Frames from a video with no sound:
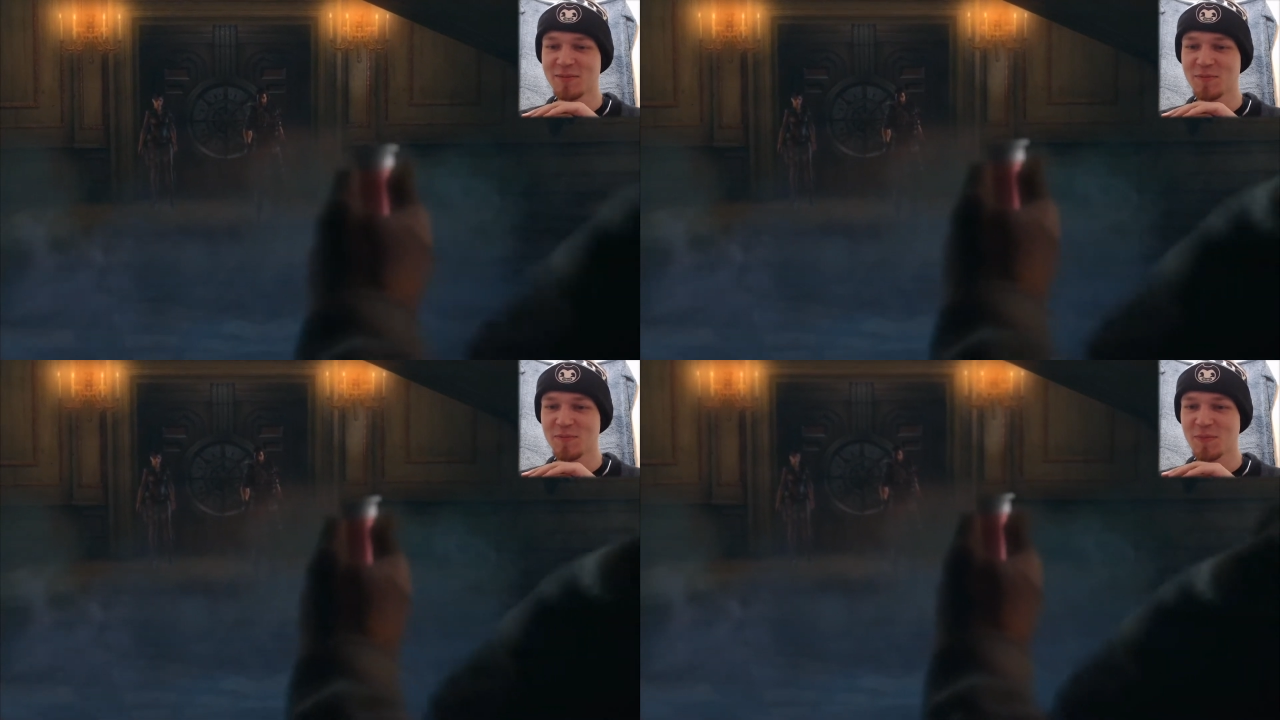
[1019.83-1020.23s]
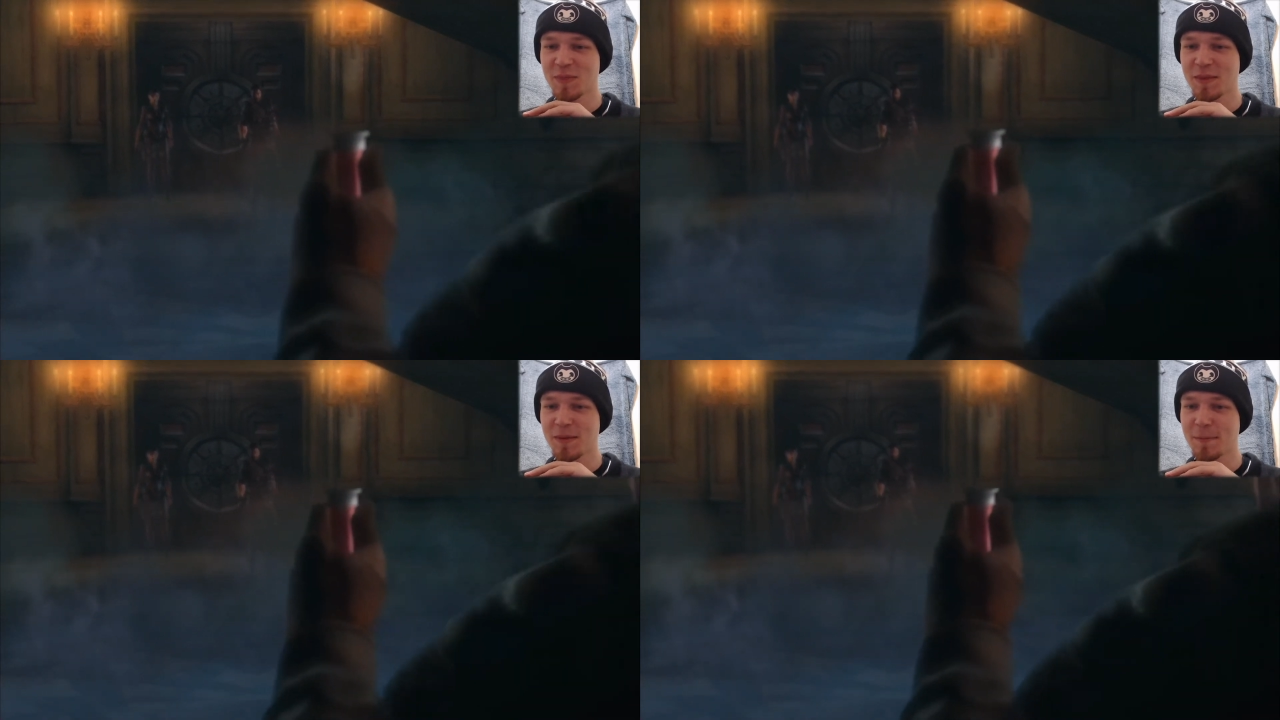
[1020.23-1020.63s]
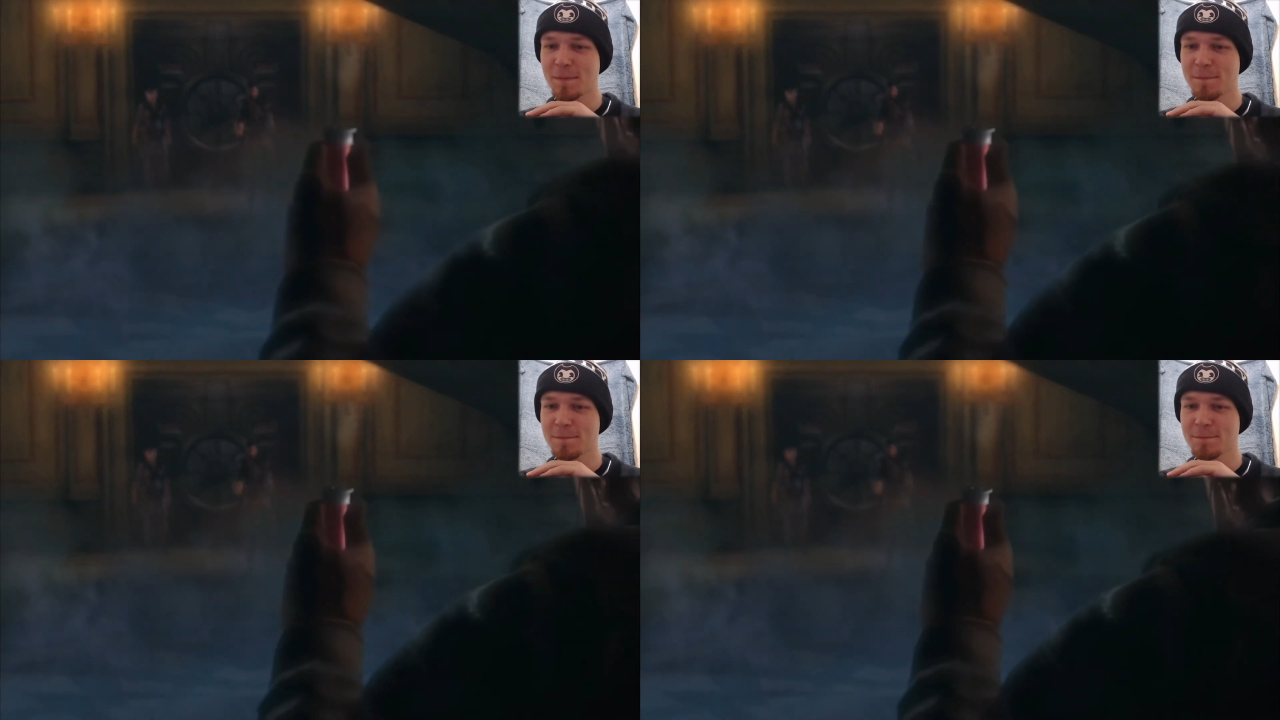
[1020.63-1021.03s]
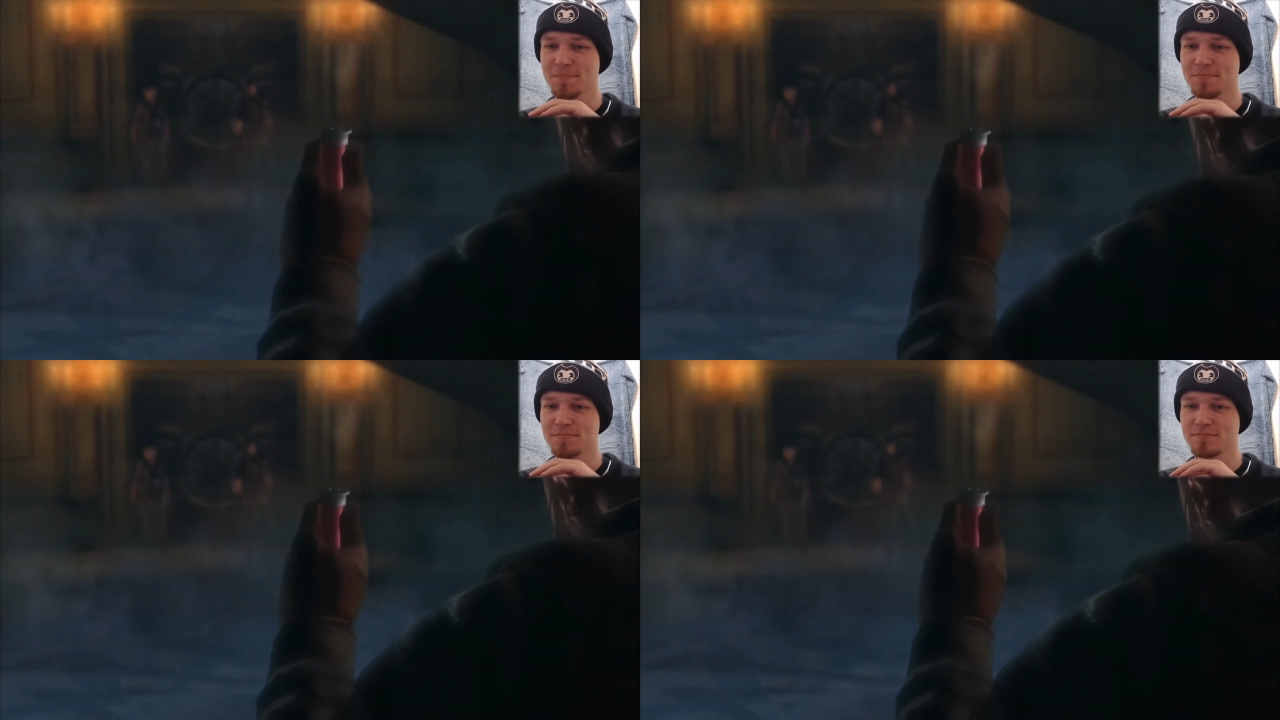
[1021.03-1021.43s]

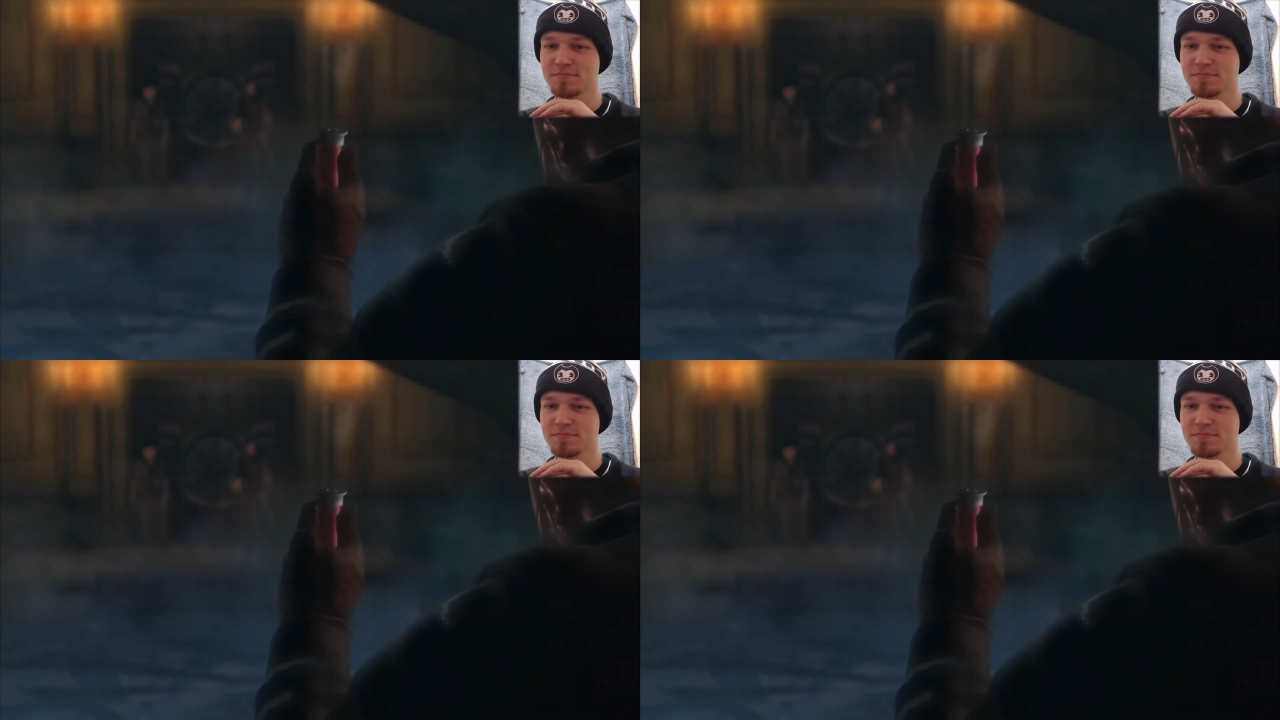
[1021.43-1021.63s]
Nothing is said.